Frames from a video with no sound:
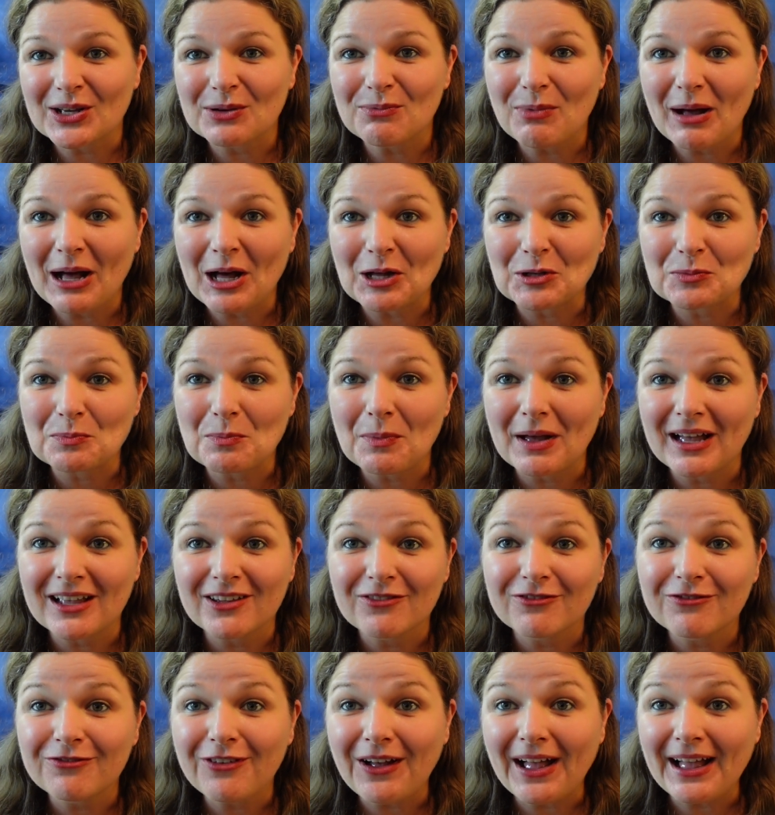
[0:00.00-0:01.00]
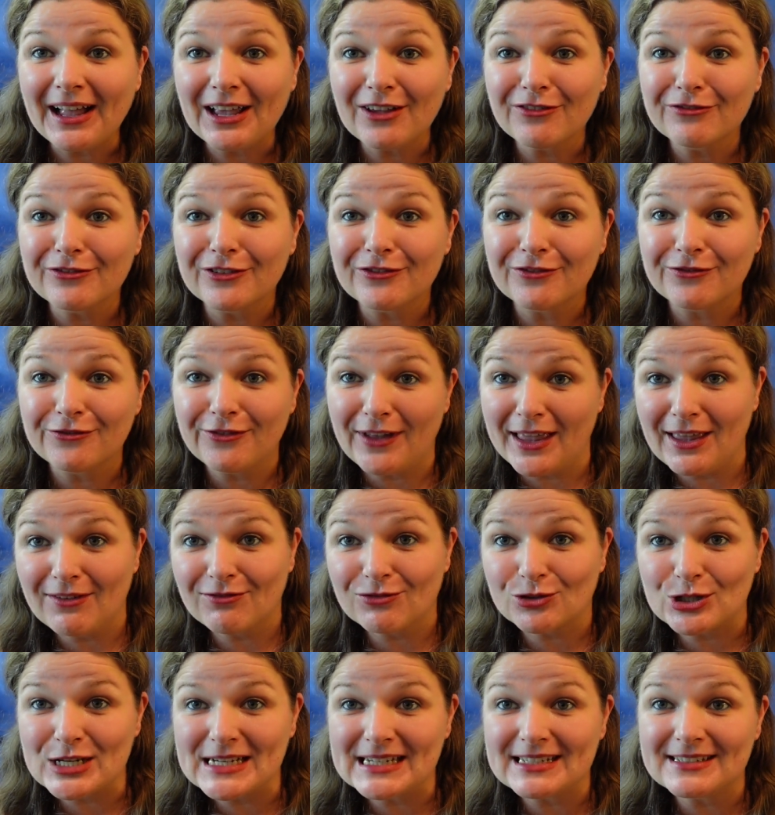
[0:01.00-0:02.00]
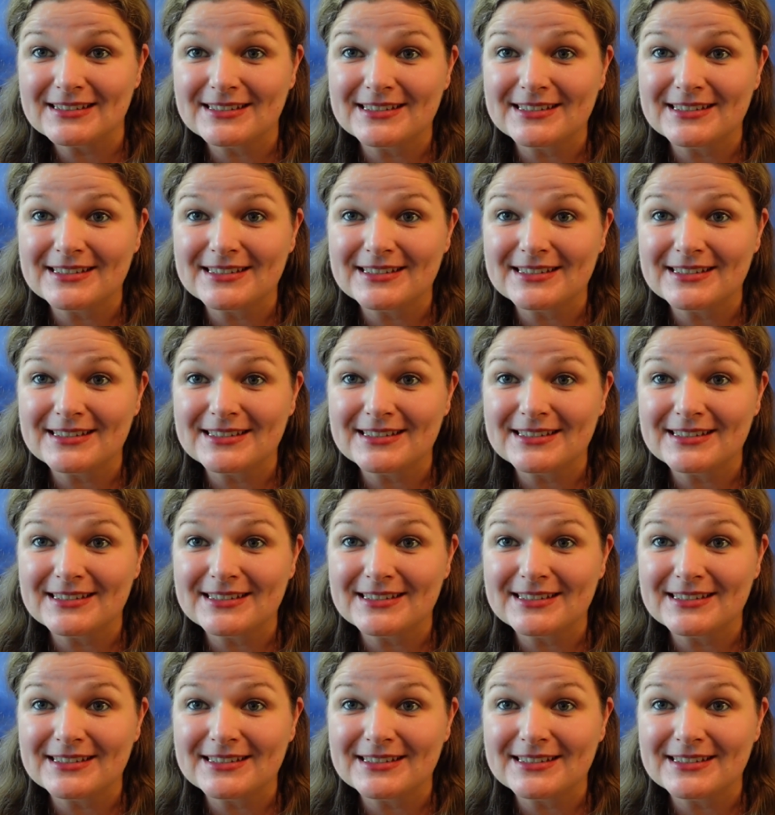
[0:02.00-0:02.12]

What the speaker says: about my 5 favorite